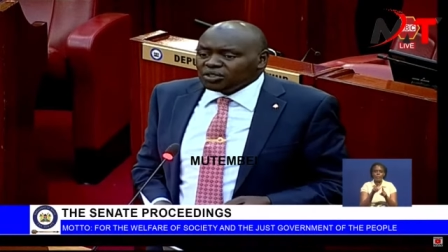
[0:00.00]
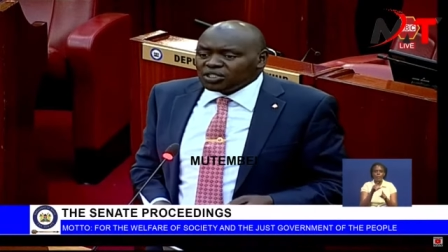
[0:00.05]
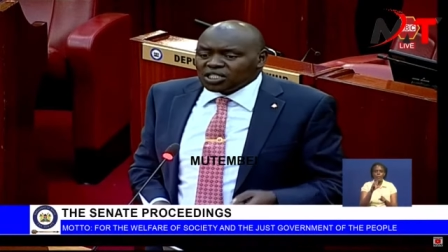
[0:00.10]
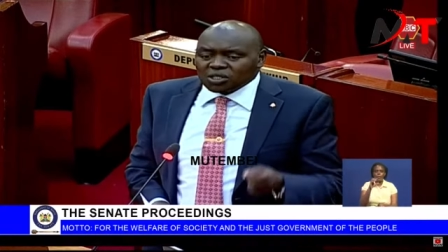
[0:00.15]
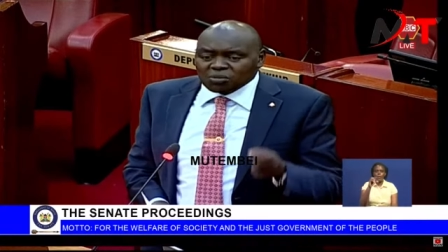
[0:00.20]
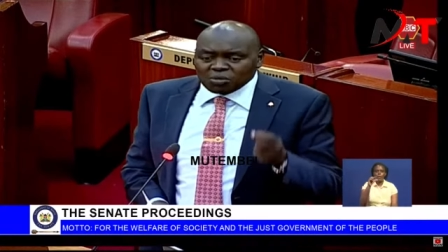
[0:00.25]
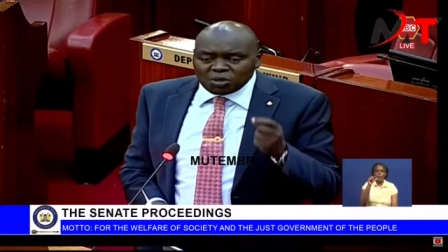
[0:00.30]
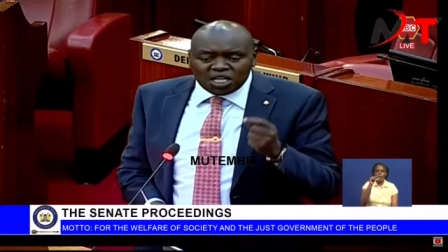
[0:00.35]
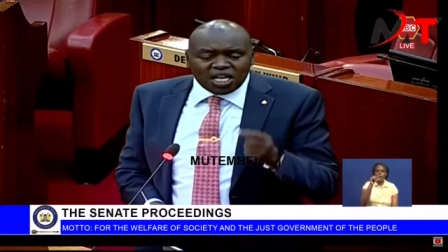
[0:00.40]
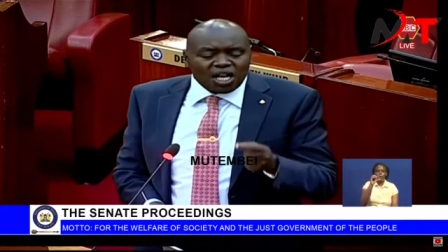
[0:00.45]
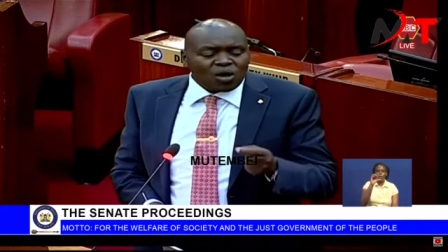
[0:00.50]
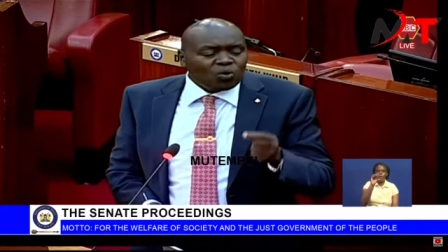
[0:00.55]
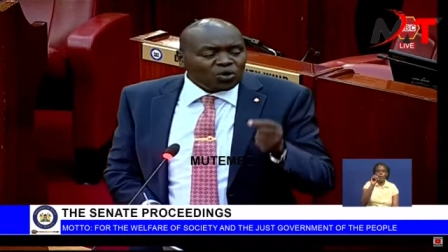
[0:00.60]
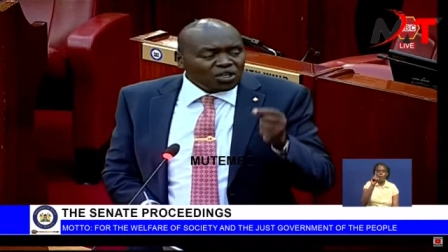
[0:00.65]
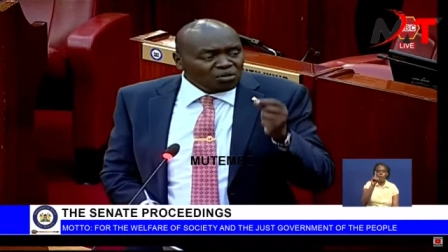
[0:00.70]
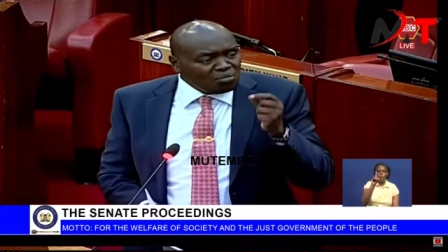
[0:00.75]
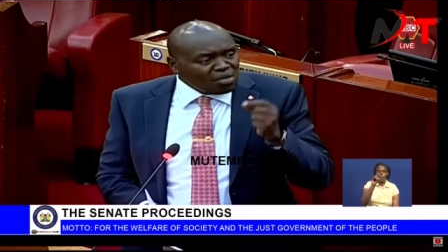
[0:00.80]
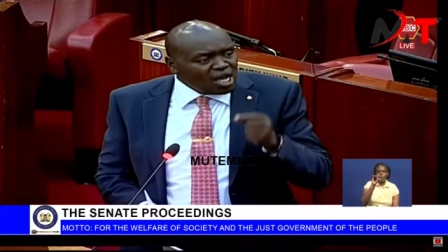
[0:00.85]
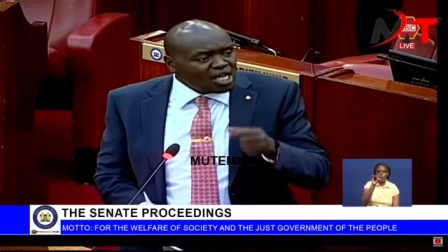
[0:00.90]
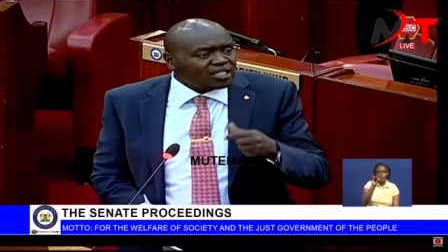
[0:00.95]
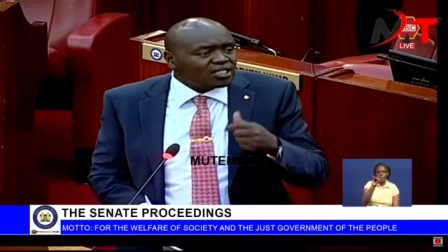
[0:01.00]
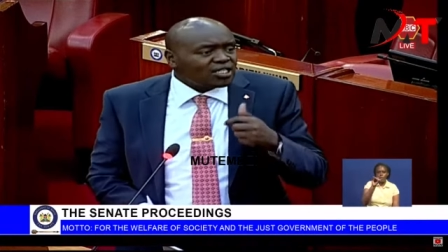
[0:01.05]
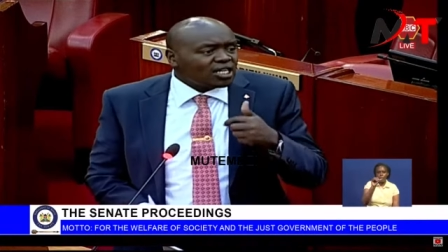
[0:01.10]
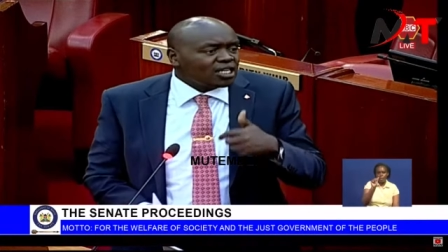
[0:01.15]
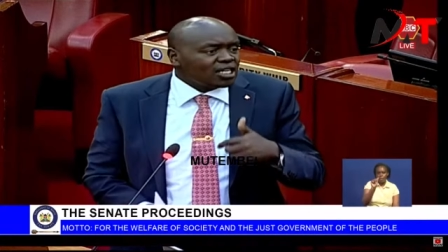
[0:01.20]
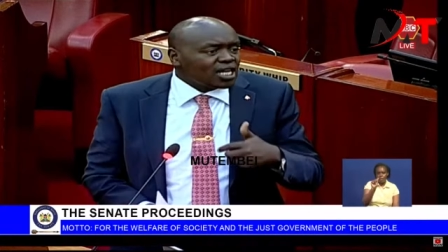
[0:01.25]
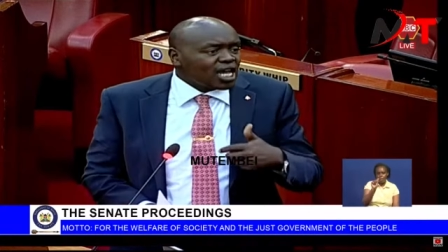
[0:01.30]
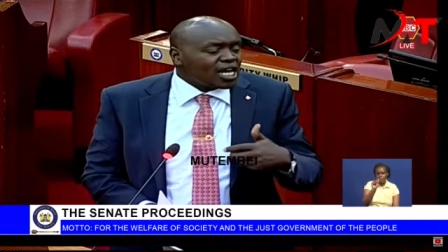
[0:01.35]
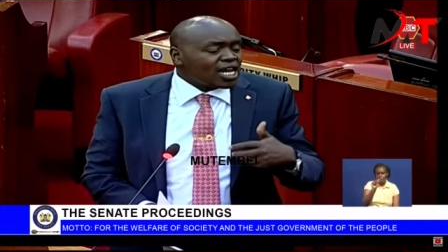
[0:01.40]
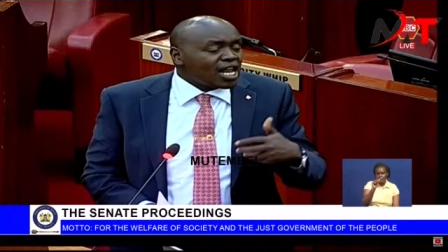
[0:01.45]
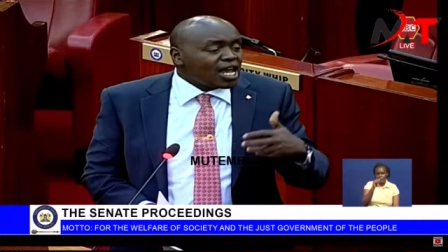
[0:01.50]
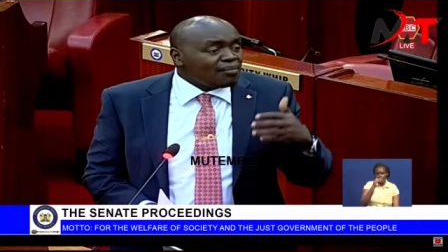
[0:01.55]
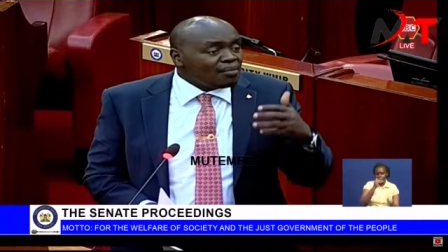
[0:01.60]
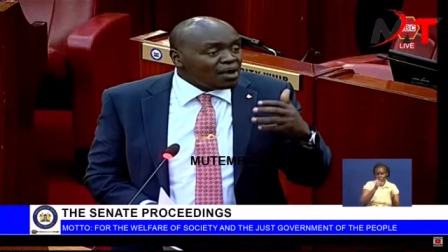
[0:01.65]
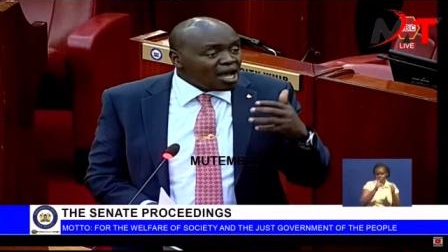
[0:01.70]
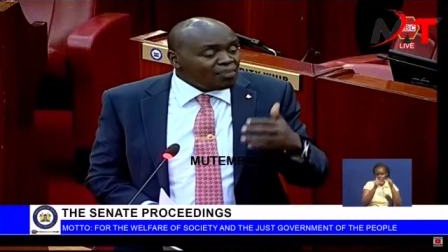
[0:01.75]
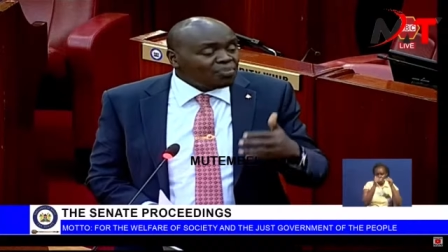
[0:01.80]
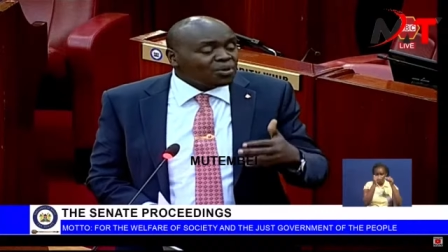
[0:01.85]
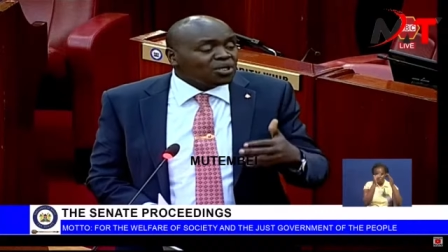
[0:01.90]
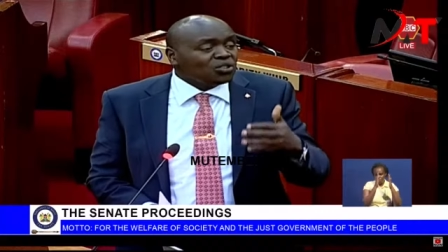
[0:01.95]
Mr. Speaker, we must agree. And
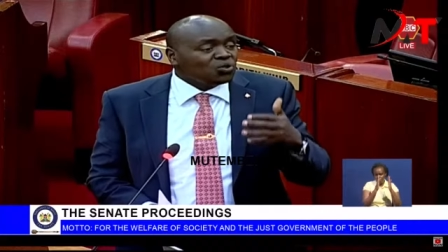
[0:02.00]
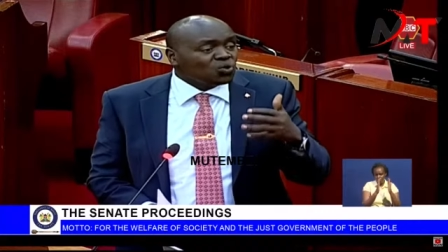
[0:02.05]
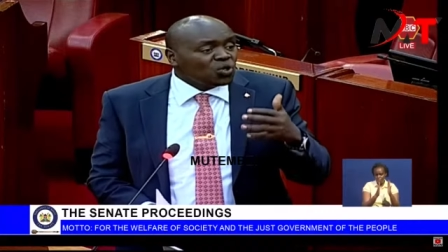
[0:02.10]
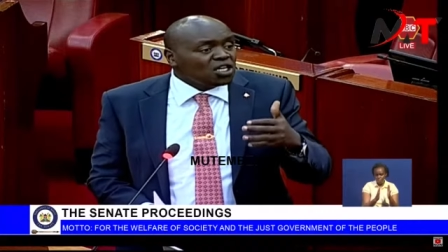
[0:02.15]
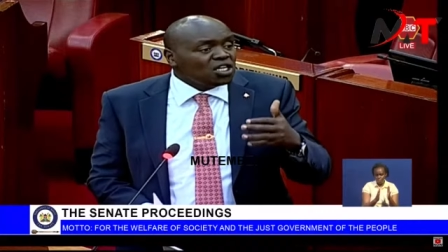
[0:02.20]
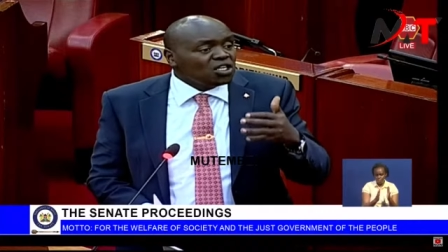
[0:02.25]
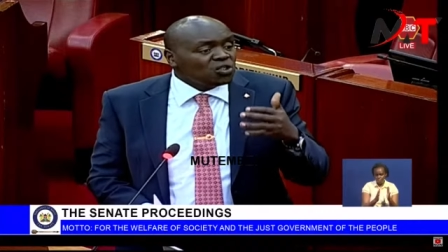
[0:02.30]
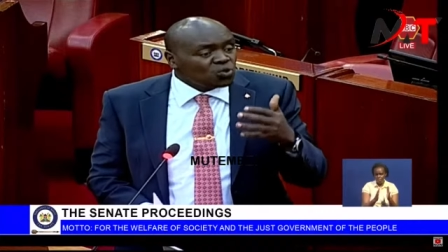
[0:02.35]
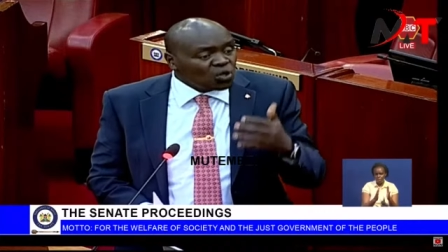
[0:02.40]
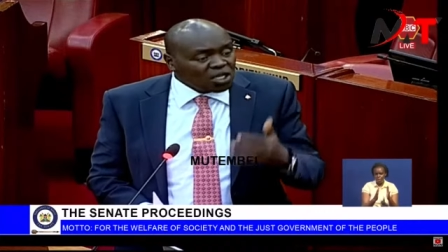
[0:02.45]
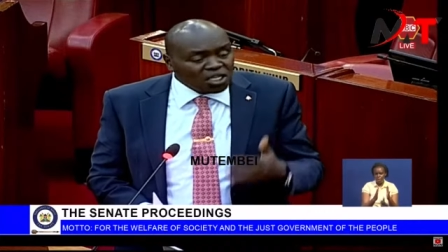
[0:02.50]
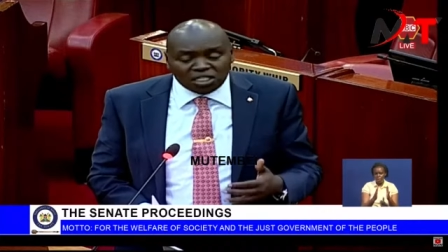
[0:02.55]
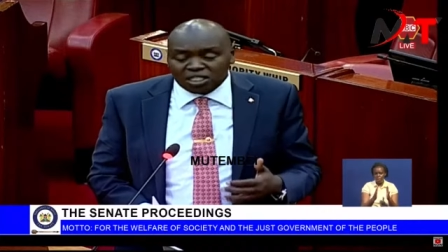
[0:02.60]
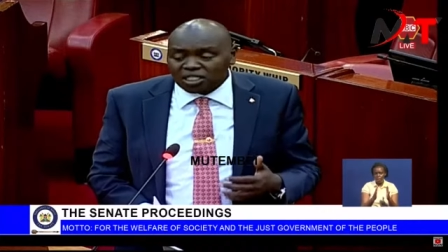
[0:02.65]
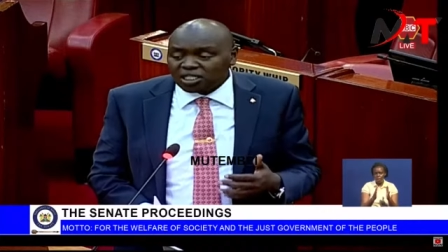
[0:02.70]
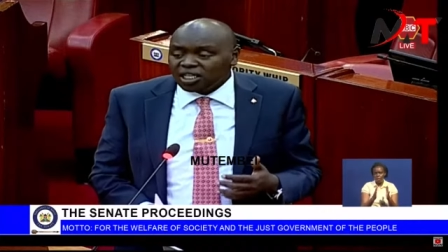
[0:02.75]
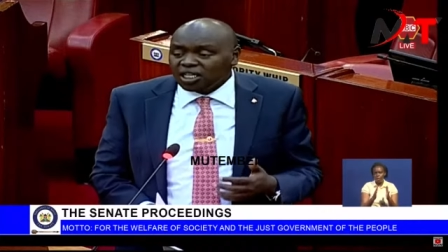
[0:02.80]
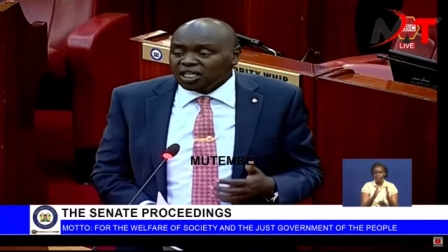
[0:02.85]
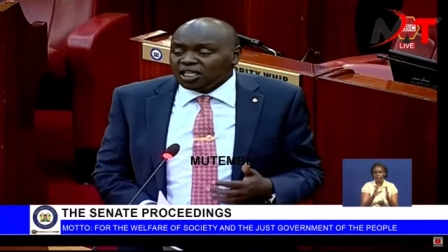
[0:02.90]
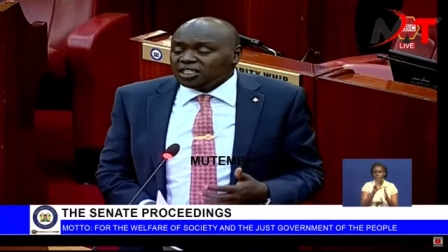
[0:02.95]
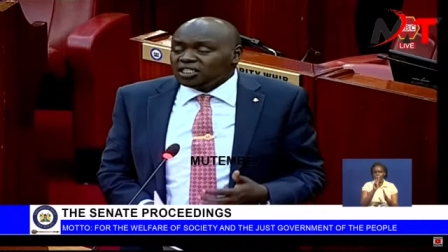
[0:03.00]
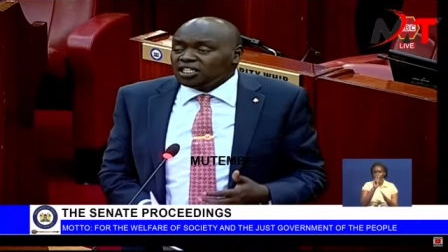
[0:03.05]
I'm happy in 2020,